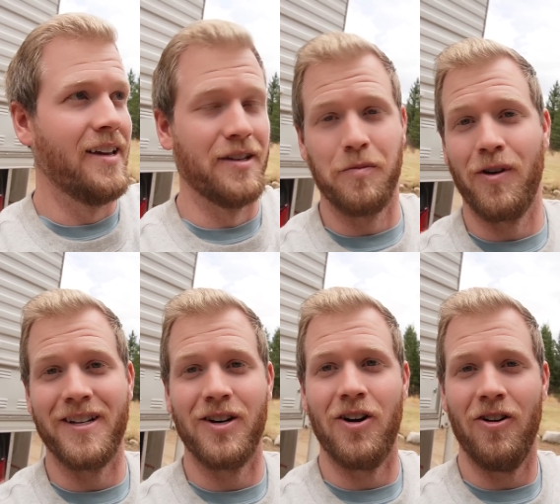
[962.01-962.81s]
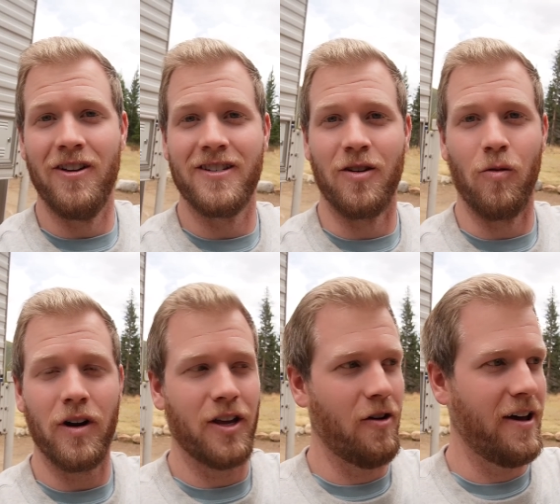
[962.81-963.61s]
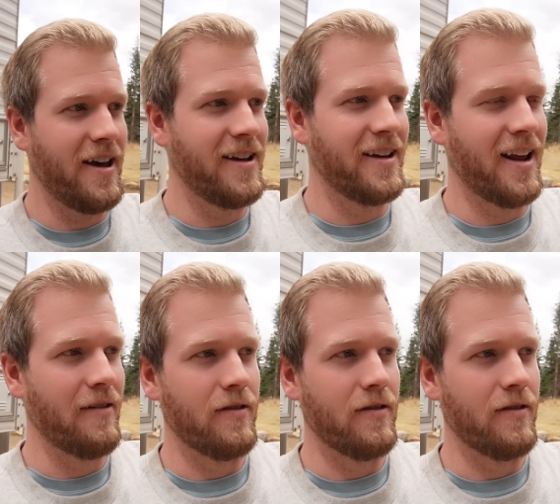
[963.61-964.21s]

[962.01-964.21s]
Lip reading: is pretty tall. So we're going to go ahead and have